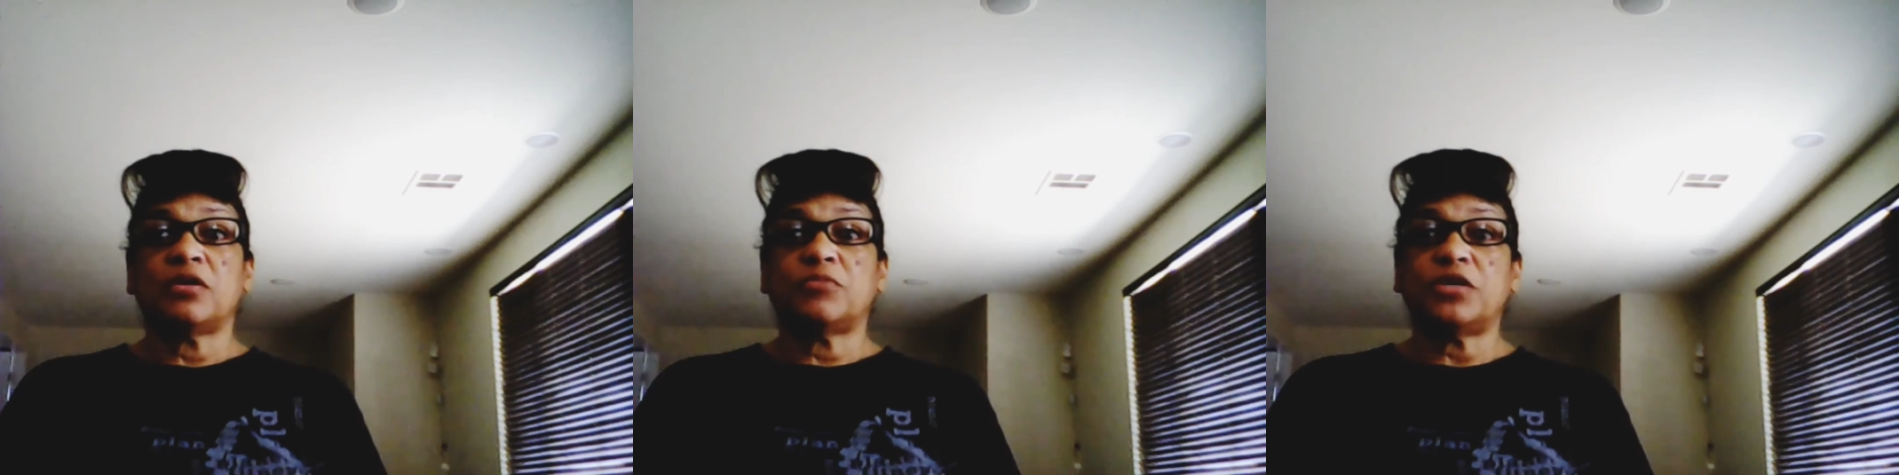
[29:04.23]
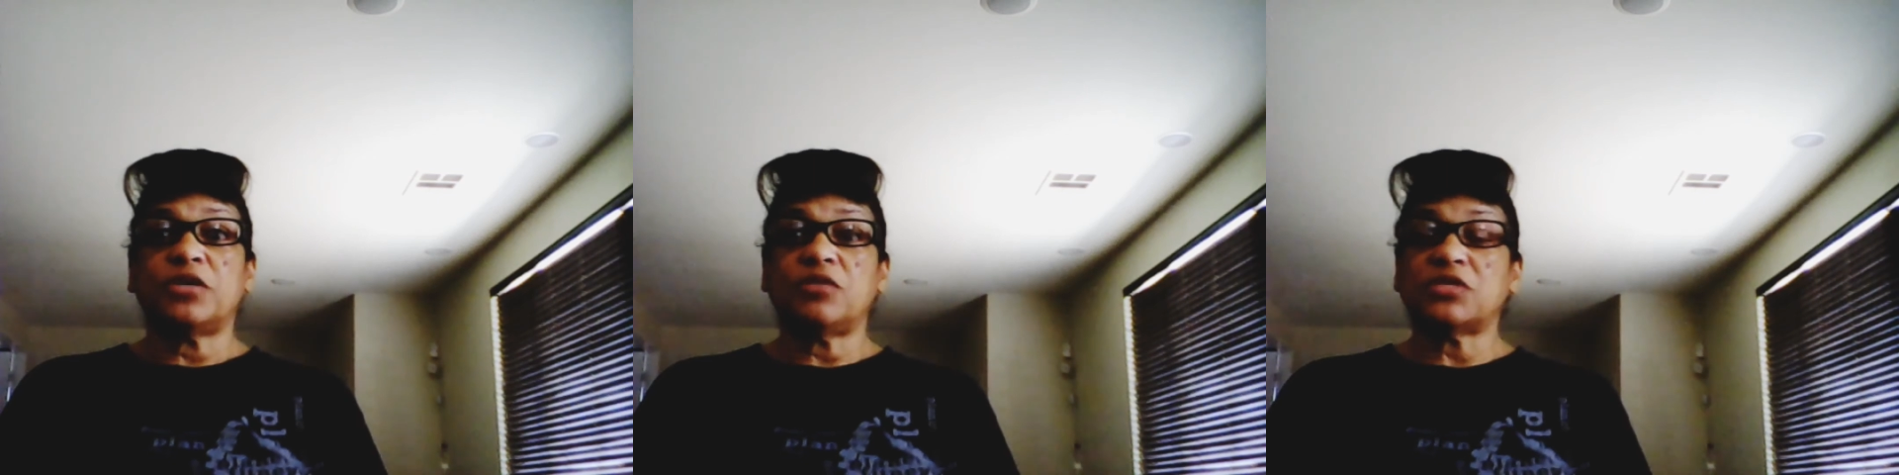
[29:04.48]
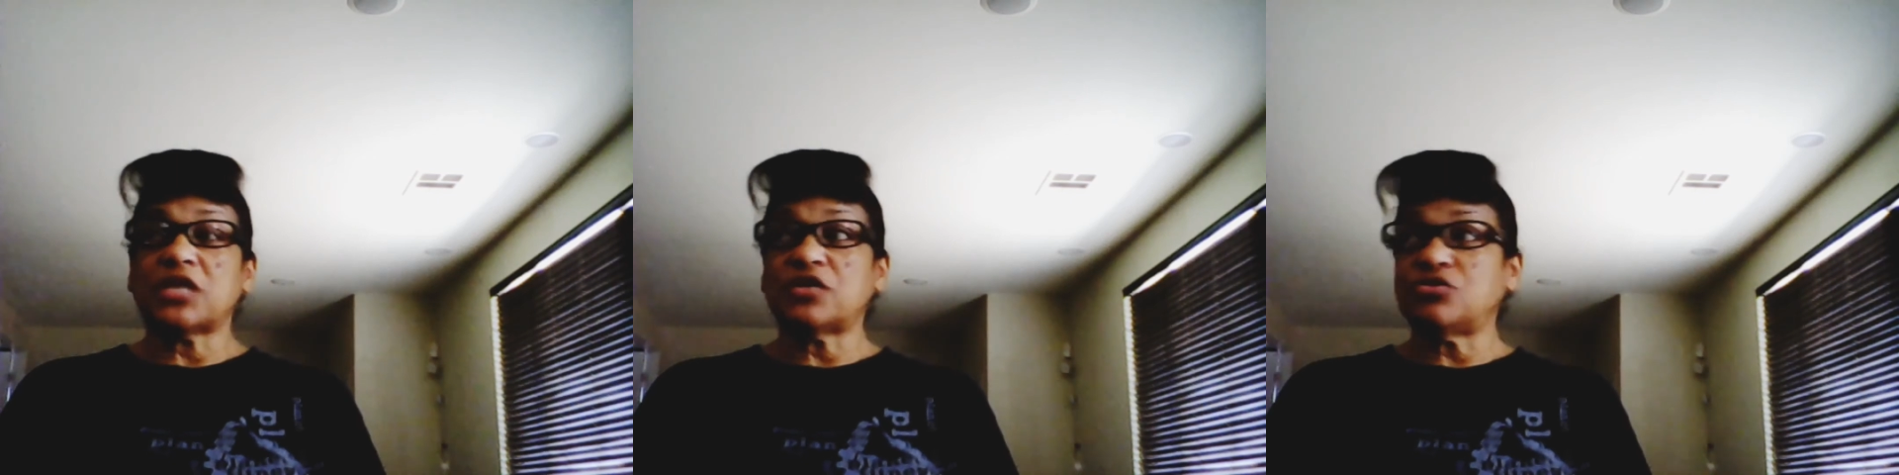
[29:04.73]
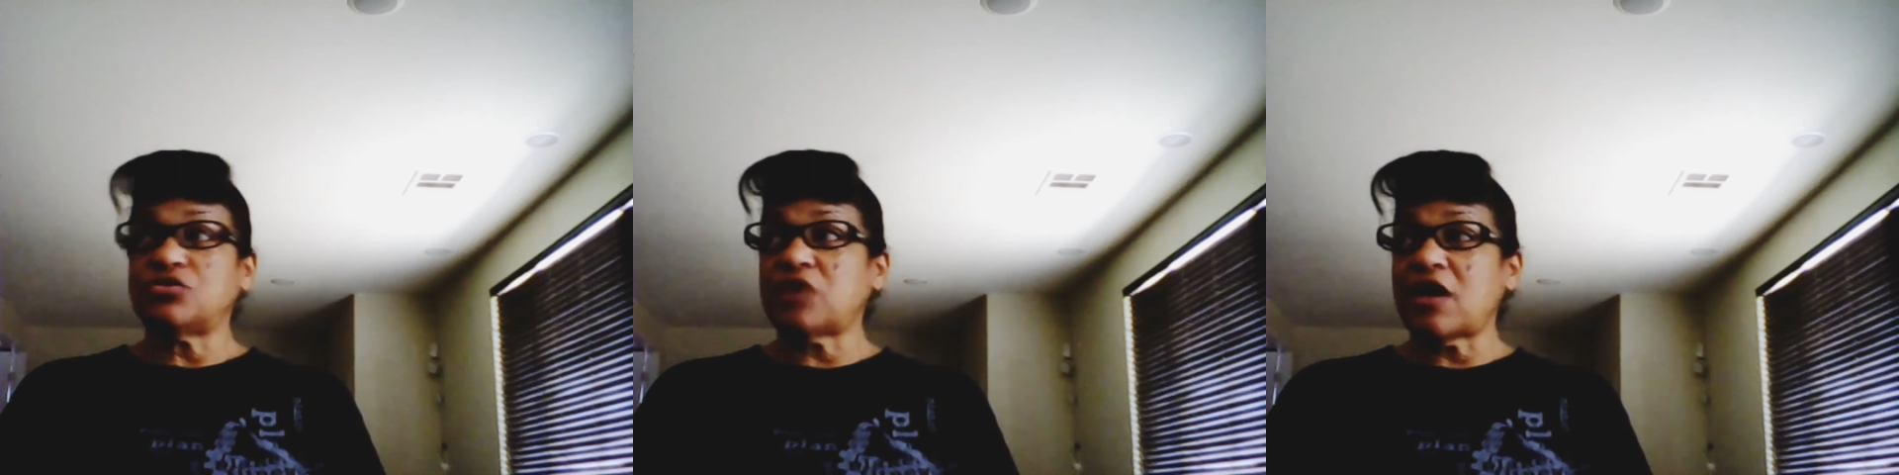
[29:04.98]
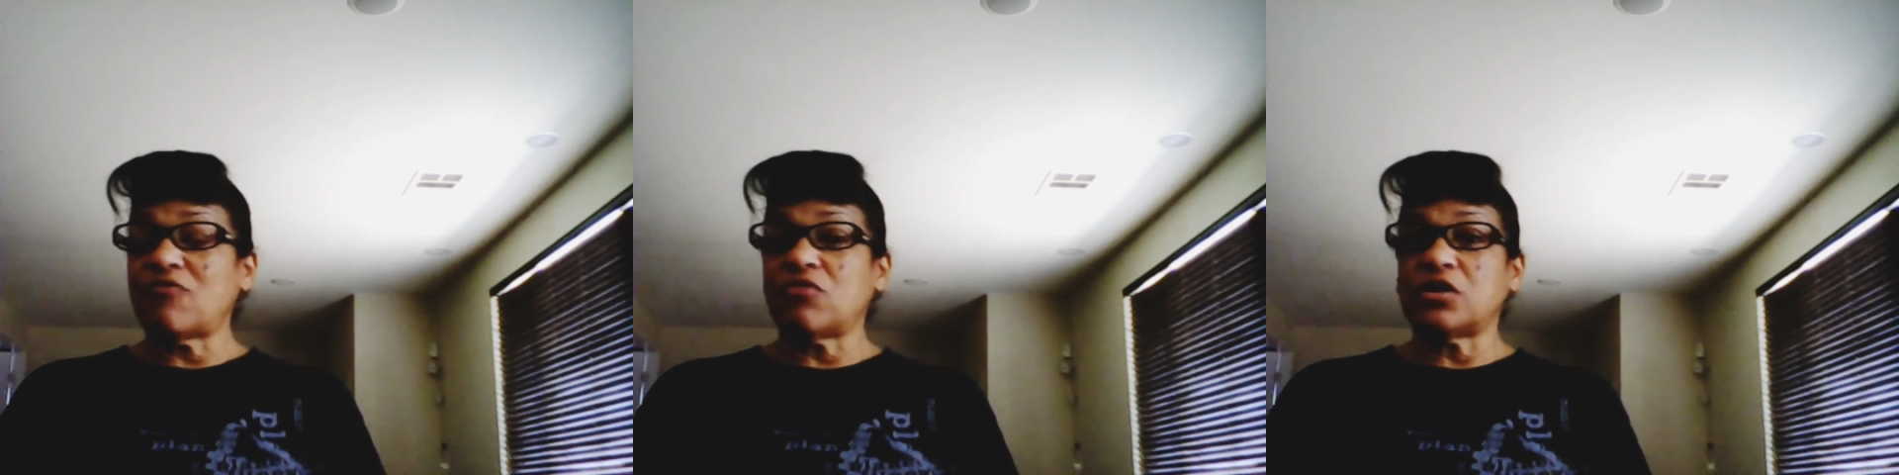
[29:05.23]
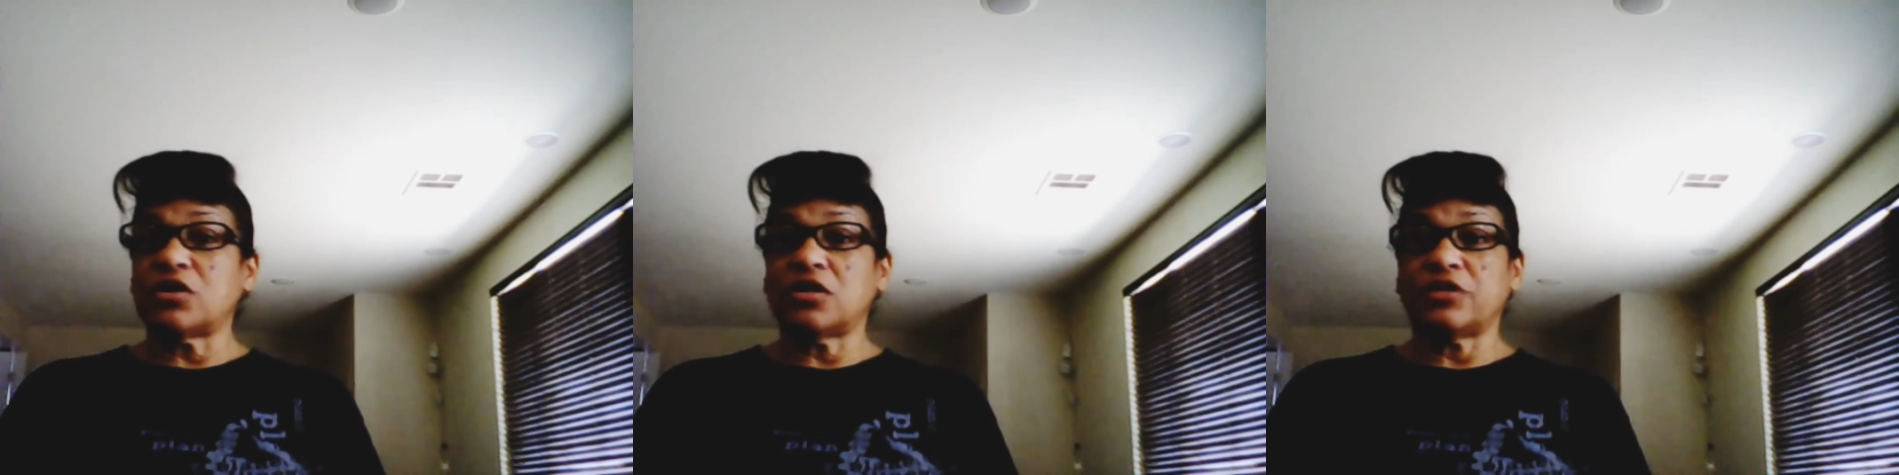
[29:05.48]
But anyways, I do have
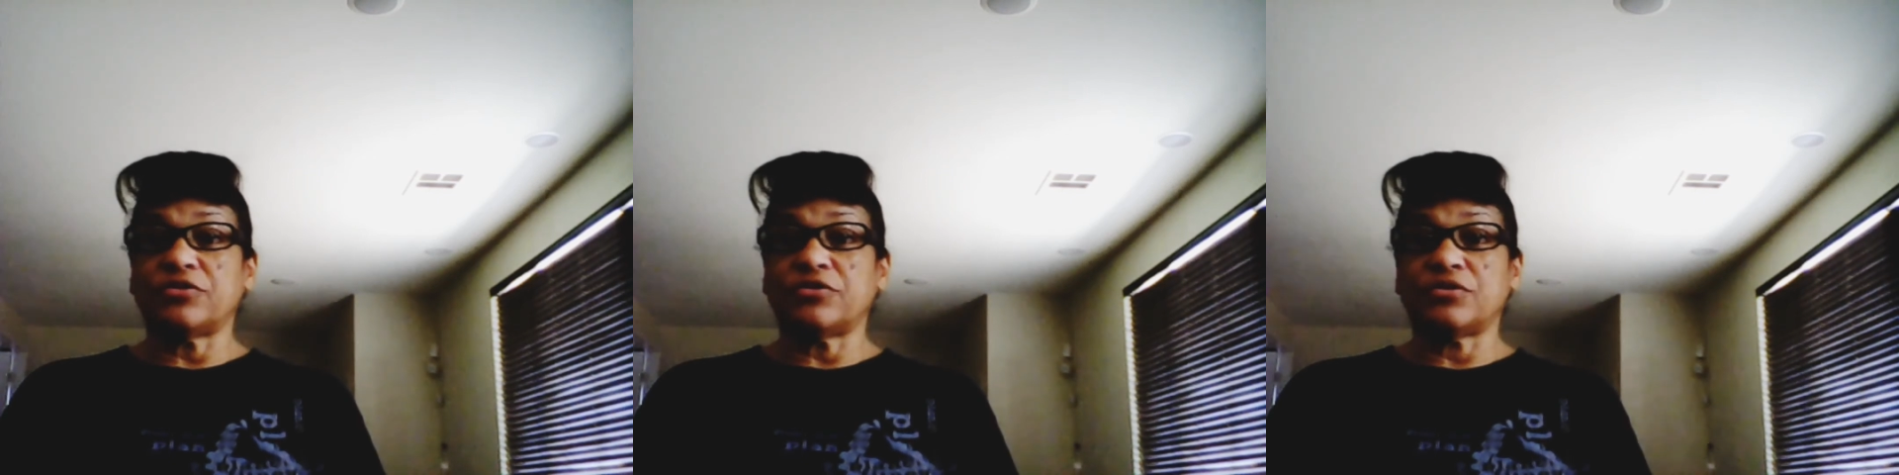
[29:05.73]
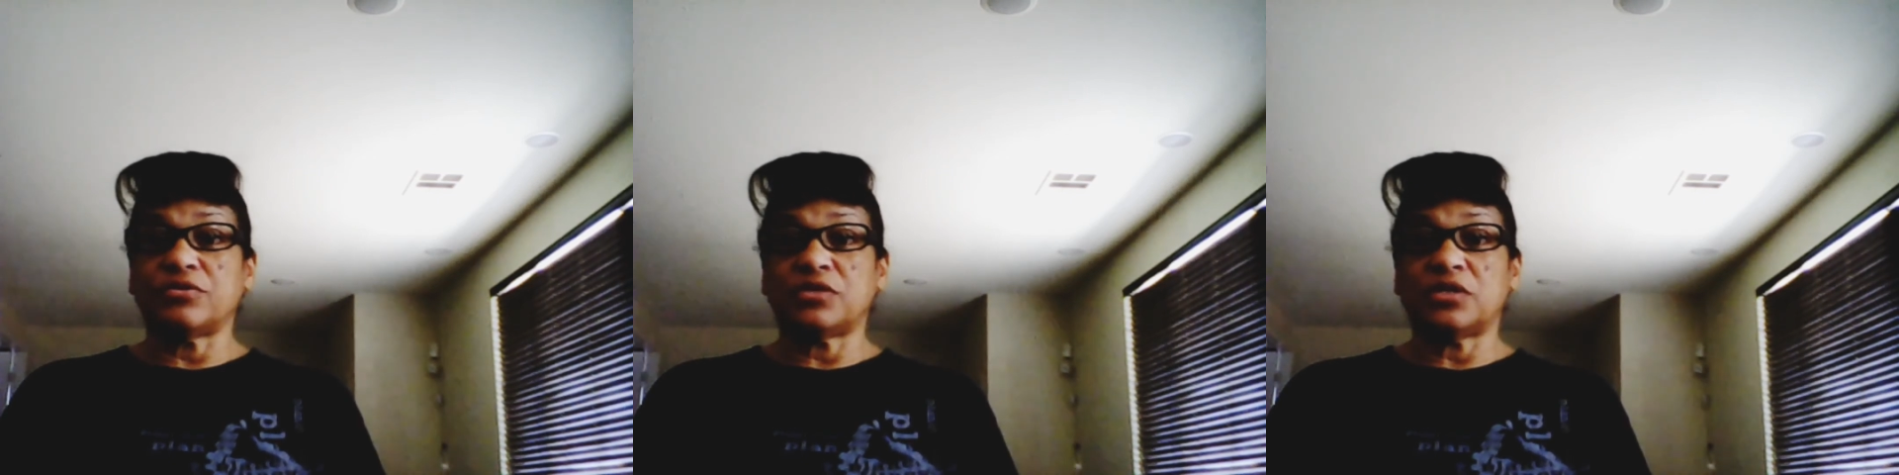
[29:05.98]
one other